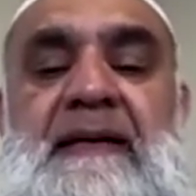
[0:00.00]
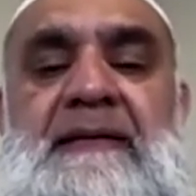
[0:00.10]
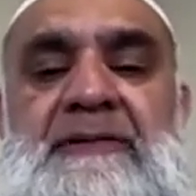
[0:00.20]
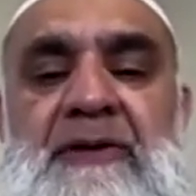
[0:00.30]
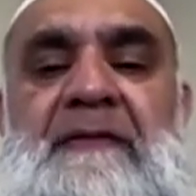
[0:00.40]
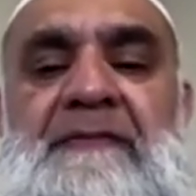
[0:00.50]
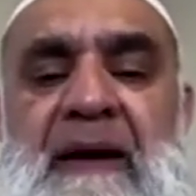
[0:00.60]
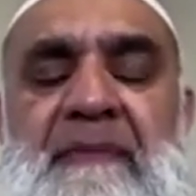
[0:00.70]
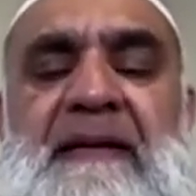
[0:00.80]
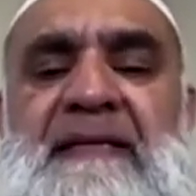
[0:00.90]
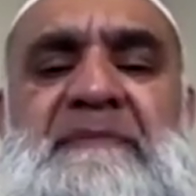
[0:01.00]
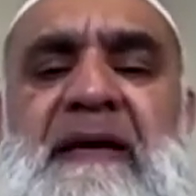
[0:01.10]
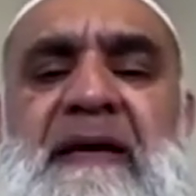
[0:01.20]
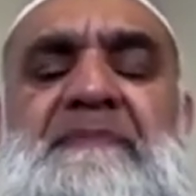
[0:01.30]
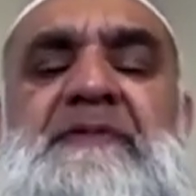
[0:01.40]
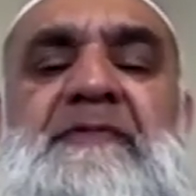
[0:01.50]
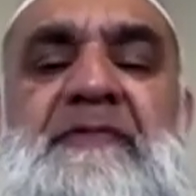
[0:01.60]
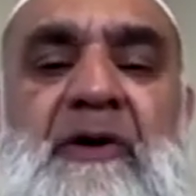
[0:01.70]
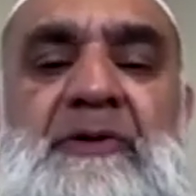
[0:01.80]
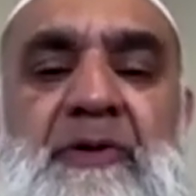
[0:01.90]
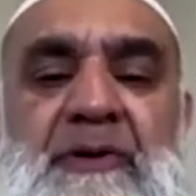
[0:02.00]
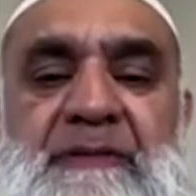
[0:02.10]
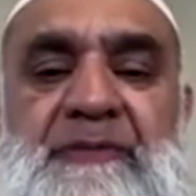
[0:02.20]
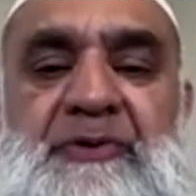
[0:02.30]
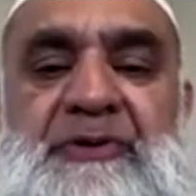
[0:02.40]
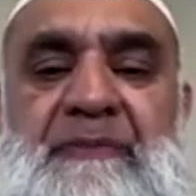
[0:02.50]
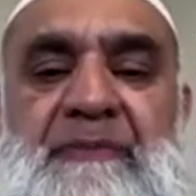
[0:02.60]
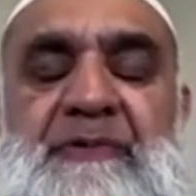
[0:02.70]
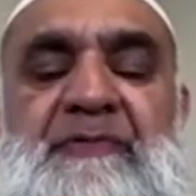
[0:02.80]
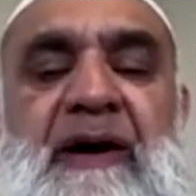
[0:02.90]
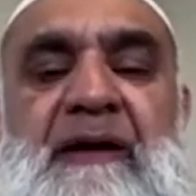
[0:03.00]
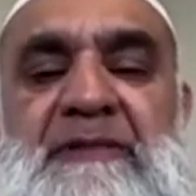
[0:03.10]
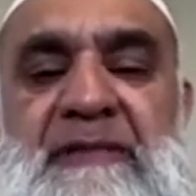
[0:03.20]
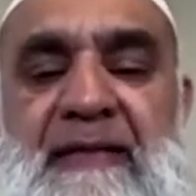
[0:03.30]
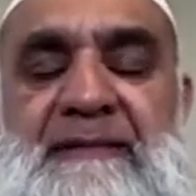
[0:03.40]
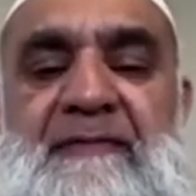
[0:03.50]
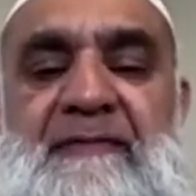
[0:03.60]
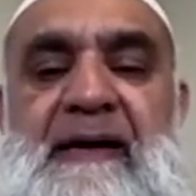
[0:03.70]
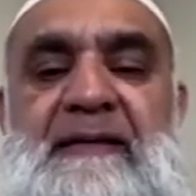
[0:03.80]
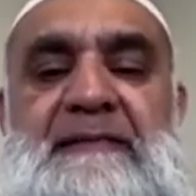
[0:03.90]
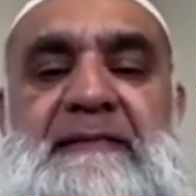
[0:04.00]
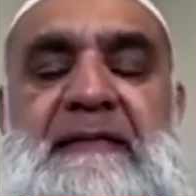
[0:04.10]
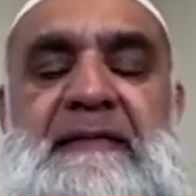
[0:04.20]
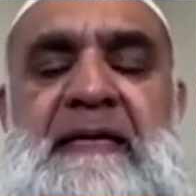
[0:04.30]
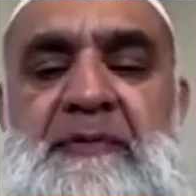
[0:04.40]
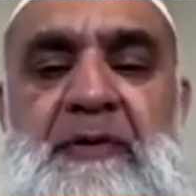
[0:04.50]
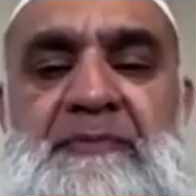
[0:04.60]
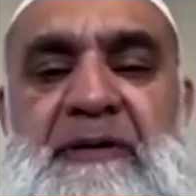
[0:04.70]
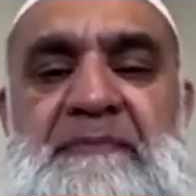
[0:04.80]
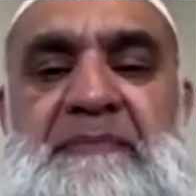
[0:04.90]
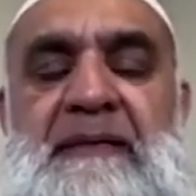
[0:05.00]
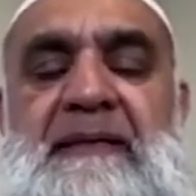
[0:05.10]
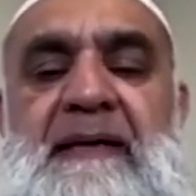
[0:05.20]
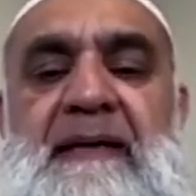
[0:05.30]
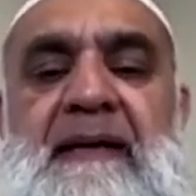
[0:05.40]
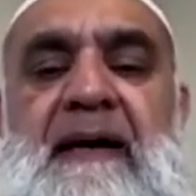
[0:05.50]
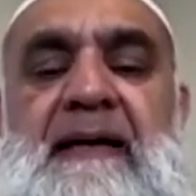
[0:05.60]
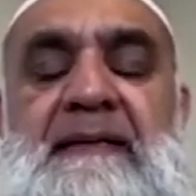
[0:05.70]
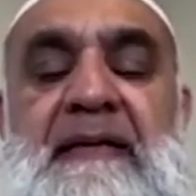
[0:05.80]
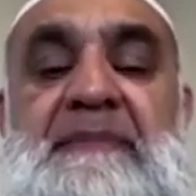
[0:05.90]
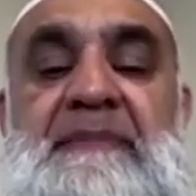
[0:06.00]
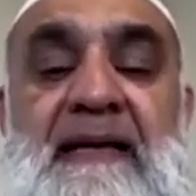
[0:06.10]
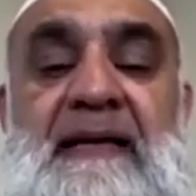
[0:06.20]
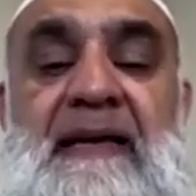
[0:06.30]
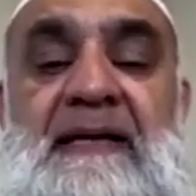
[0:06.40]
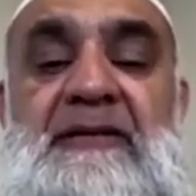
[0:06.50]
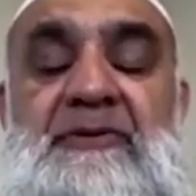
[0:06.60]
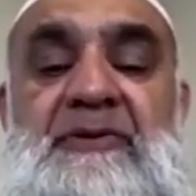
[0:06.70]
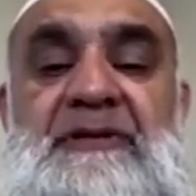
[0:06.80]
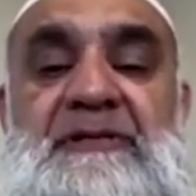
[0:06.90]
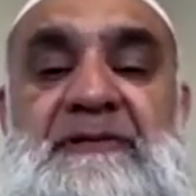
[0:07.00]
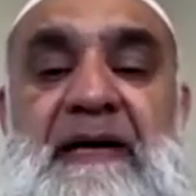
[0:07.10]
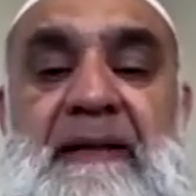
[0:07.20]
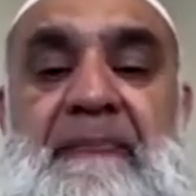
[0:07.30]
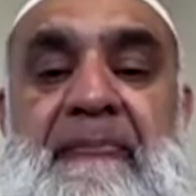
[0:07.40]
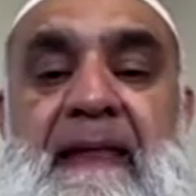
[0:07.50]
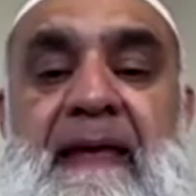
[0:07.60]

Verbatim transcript: So a family that has made a profound contribution, profound sacrifice, deep commitment, a deep dedication to the struggle.